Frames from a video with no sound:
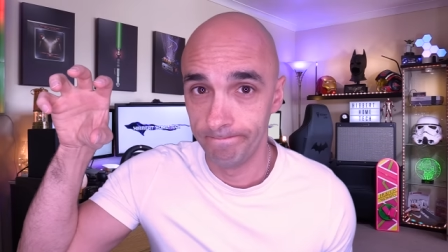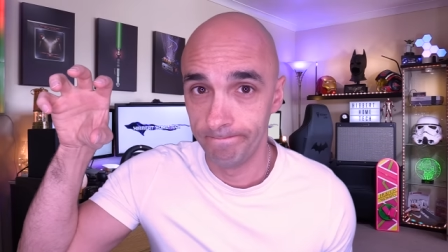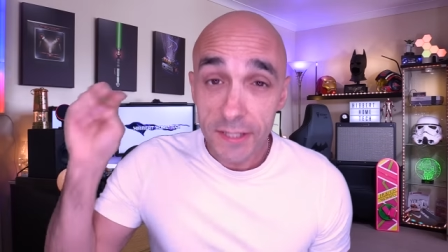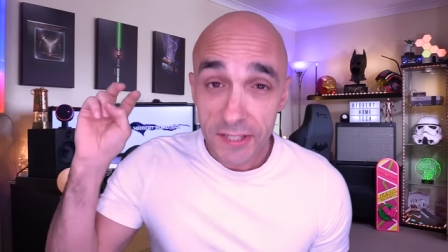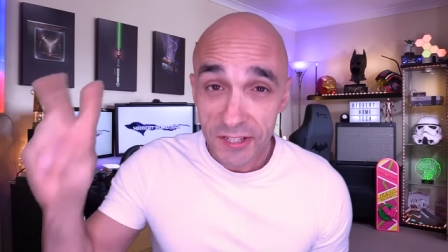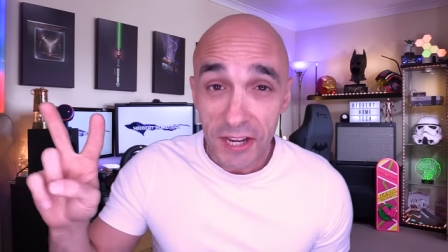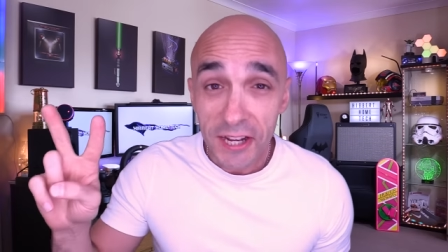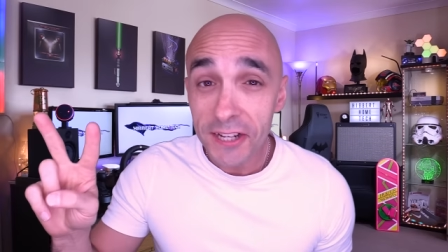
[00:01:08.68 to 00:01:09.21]

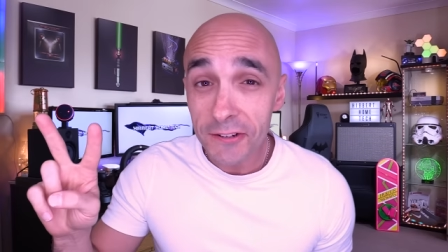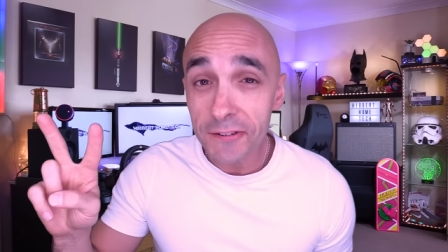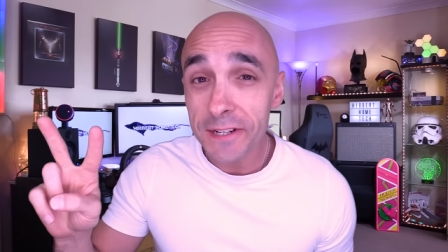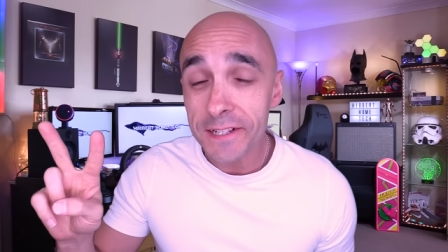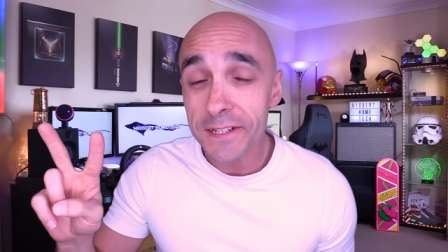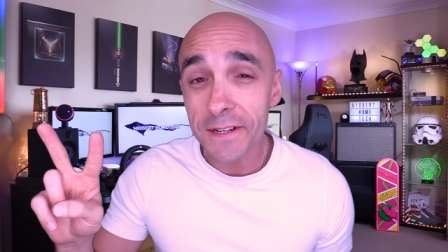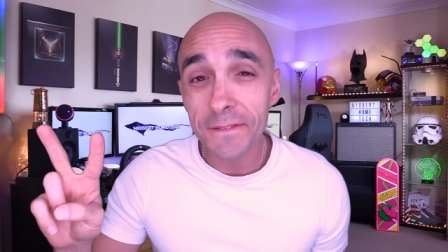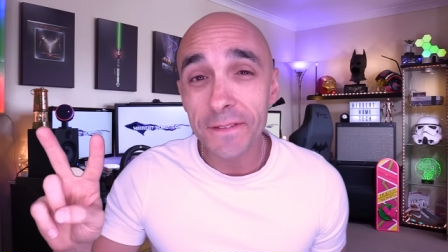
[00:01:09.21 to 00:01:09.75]
the second
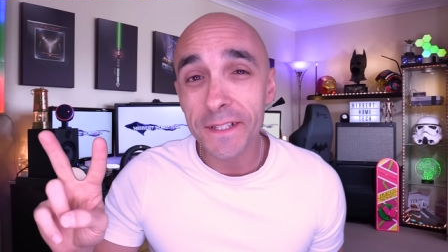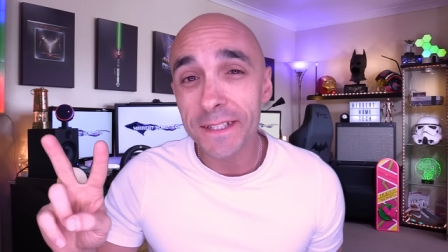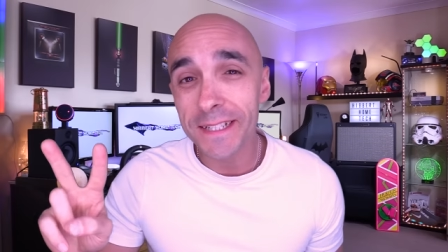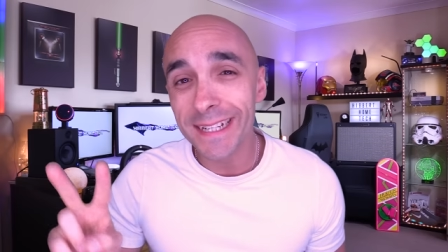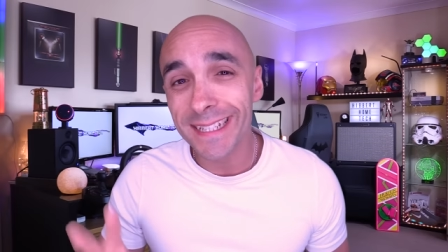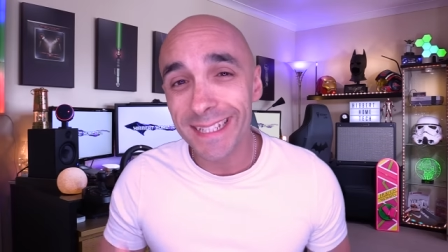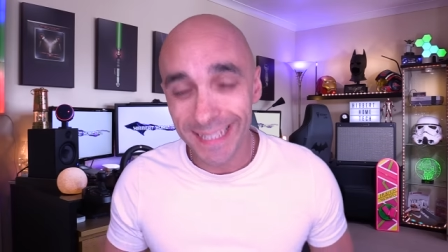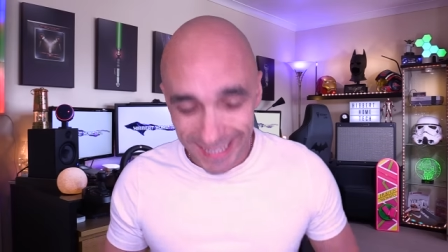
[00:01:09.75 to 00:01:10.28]
reason I've done
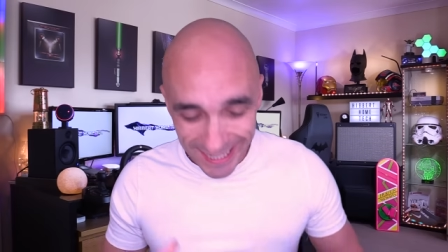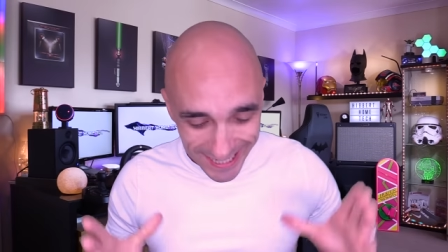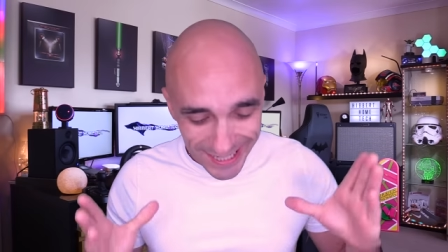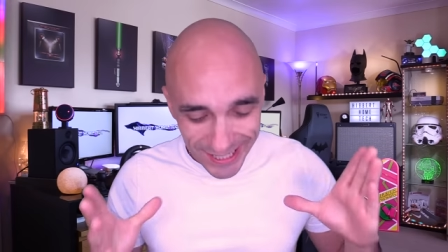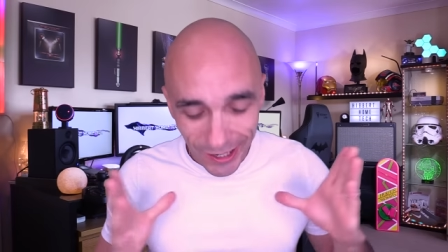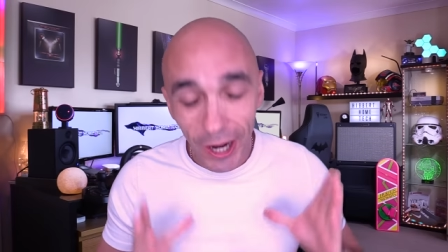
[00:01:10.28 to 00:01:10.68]
this is